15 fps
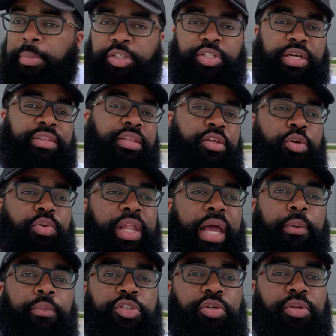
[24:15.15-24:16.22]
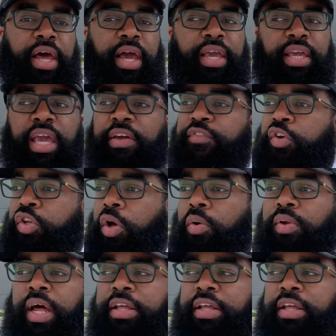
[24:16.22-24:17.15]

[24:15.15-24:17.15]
But you have to, you like what you like. If you don't